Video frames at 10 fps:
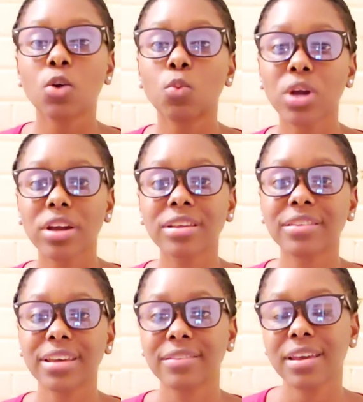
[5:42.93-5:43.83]
Where it
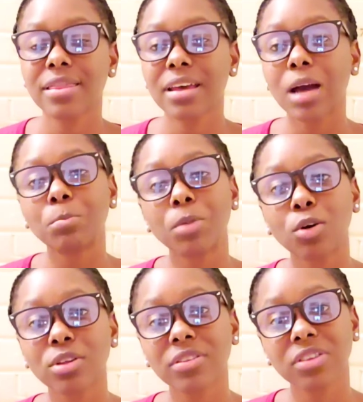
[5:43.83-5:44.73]
says in the
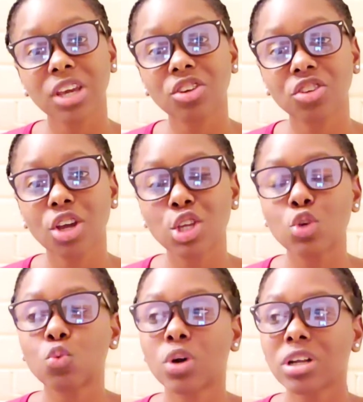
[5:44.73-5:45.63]
about section,
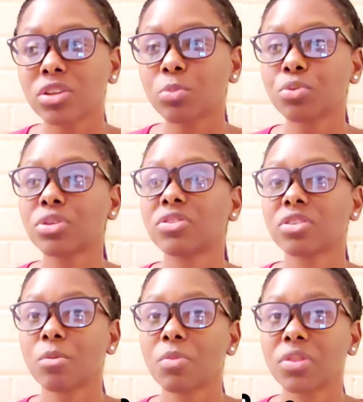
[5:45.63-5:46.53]
you want to put
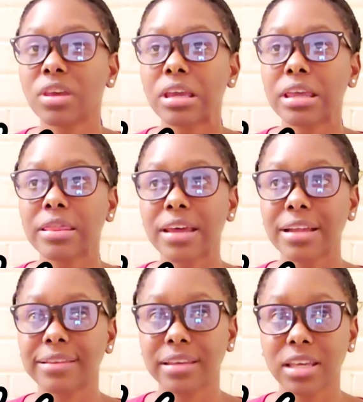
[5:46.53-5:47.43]
something
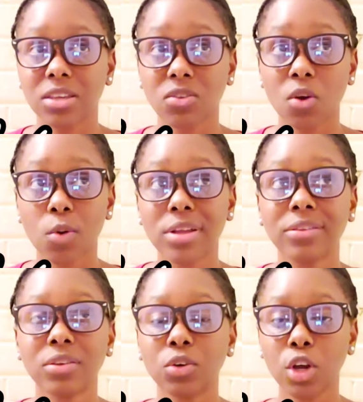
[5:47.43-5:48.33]
that is
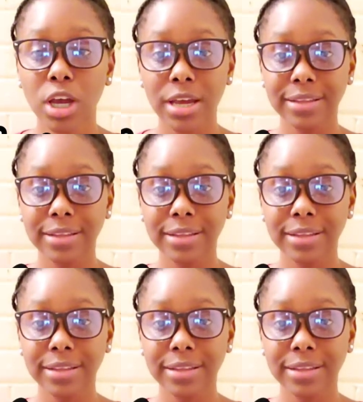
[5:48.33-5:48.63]
going to